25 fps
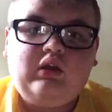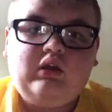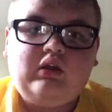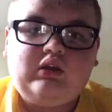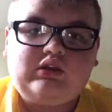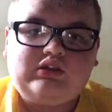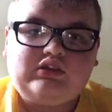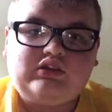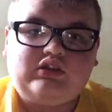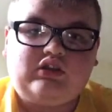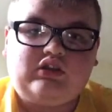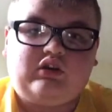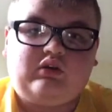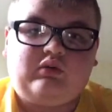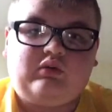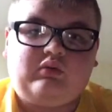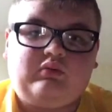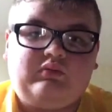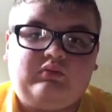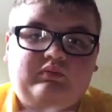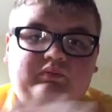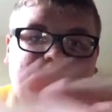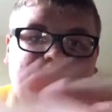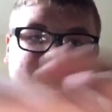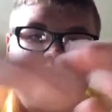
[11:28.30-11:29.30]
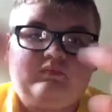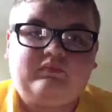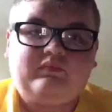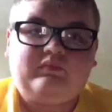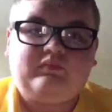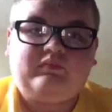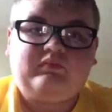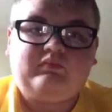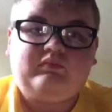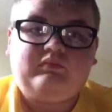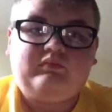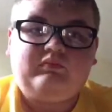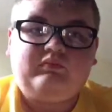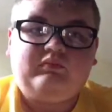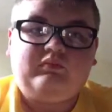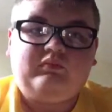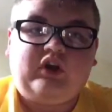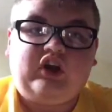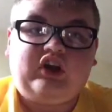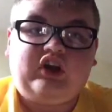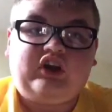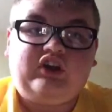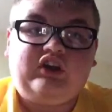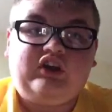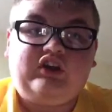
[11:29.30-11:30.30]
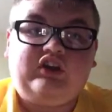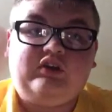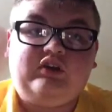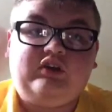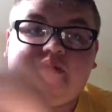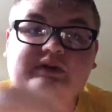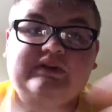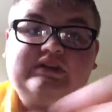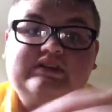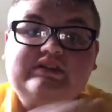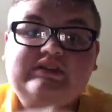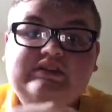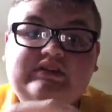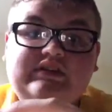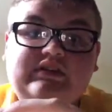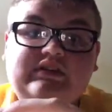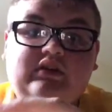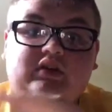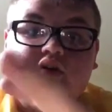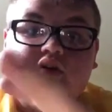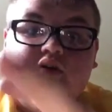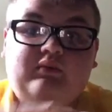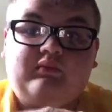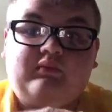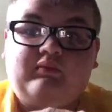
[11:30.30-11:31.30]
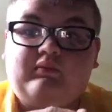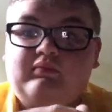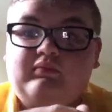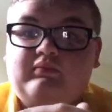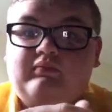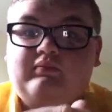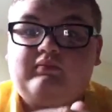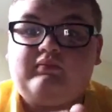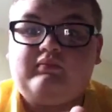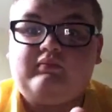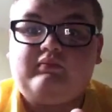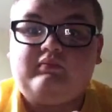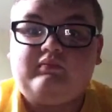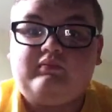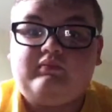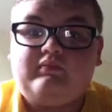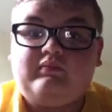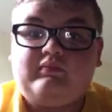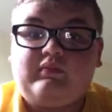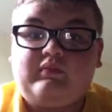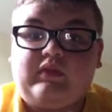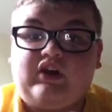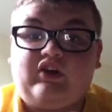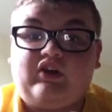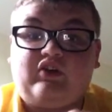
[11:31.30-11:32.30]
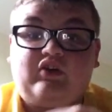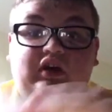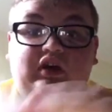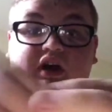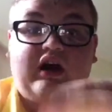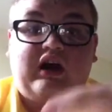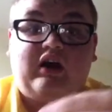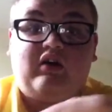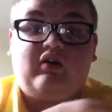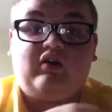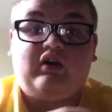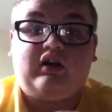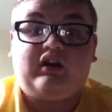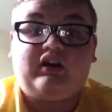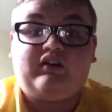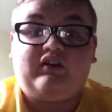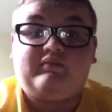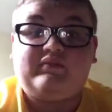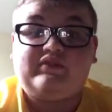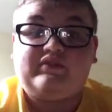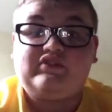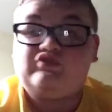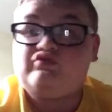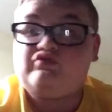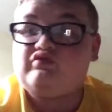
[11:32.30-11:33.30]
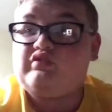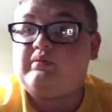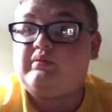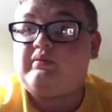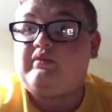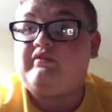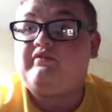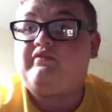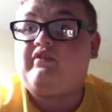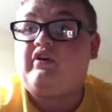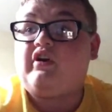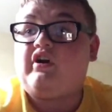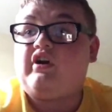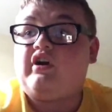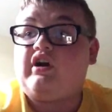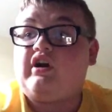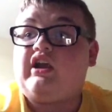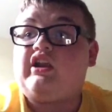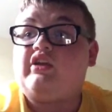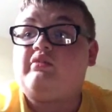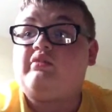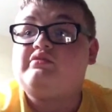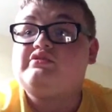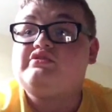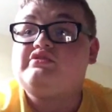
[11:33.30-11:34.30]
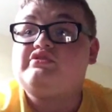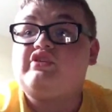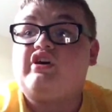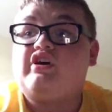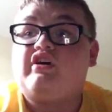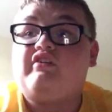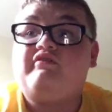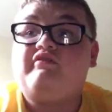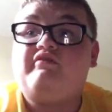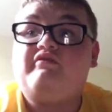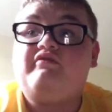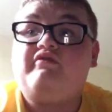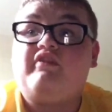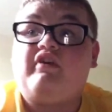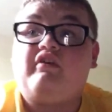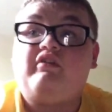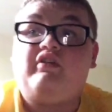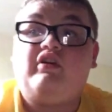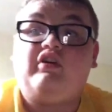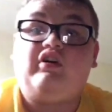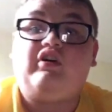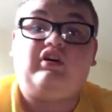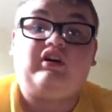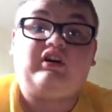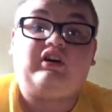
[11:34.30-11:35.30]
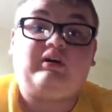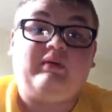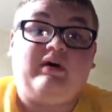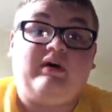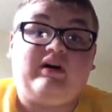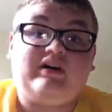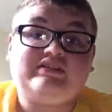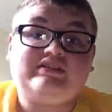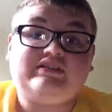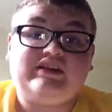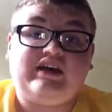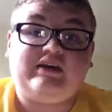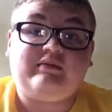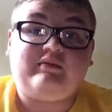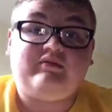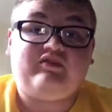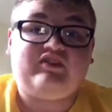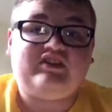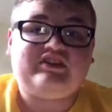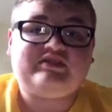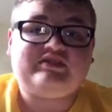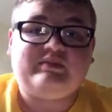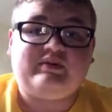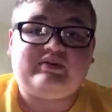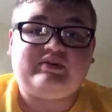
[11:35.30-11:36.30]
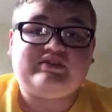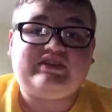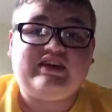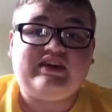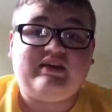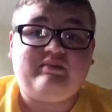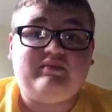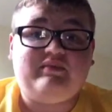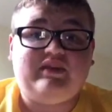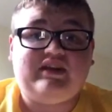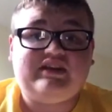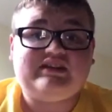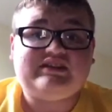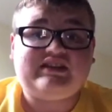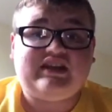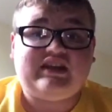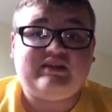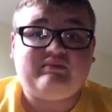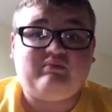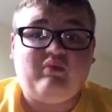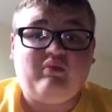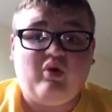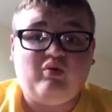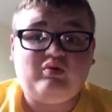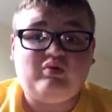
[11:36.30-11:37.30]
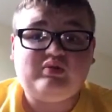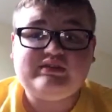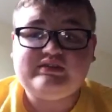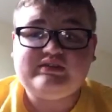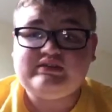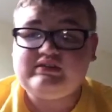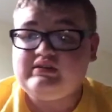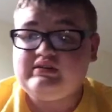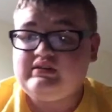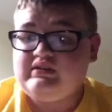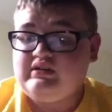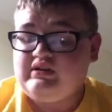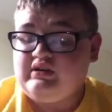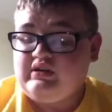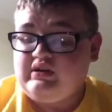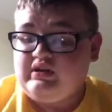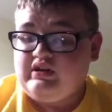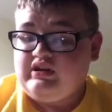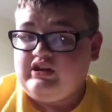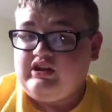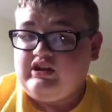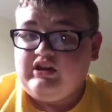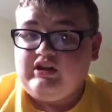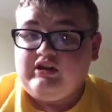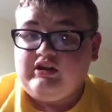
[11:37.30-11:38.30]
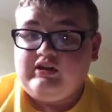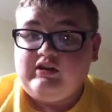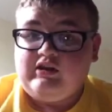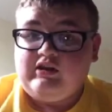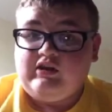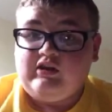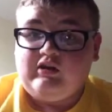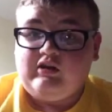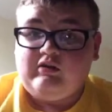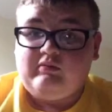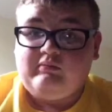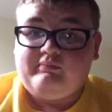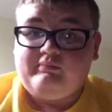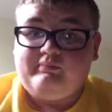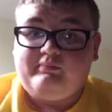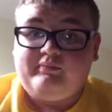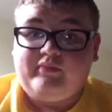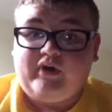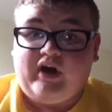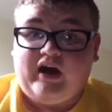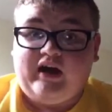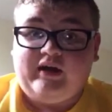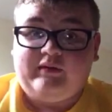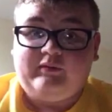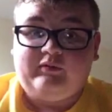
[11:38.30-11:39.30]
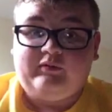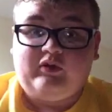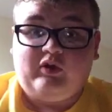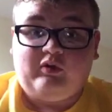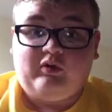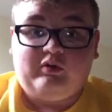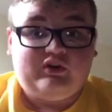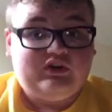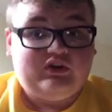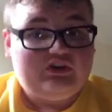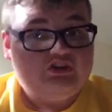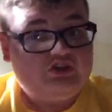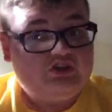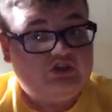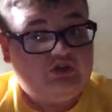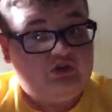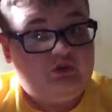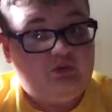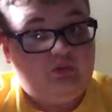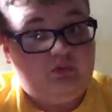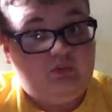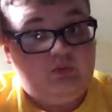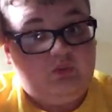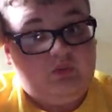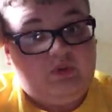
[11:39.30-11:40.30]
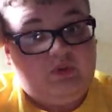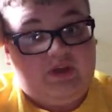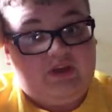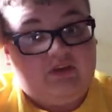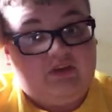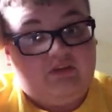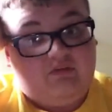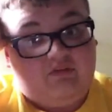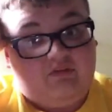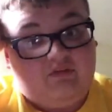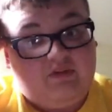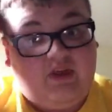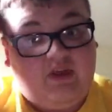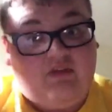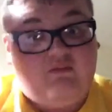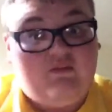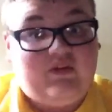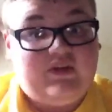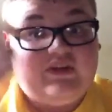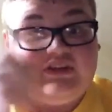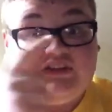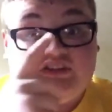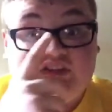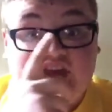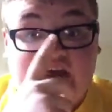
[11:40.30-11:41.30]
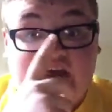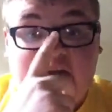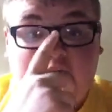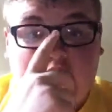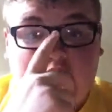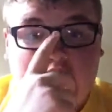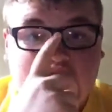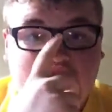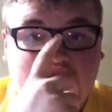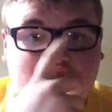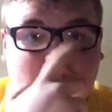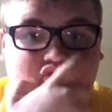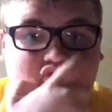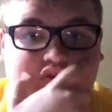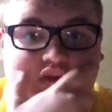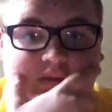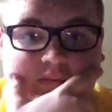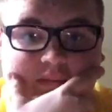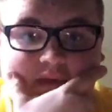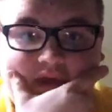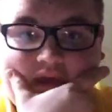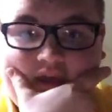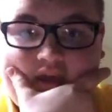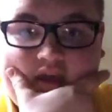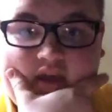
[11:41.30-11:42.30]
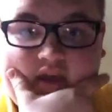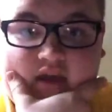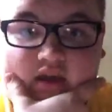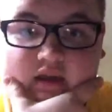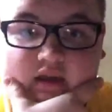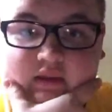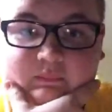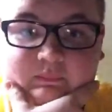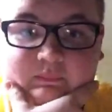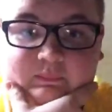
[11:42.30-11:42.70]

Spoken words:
So, what I'm going to do is, I don't know how long I've been streaming for. I know it's not a very long amount of time. I think it's about 10 minutes at the most. But I'm going to kind of get ready to end the stream here.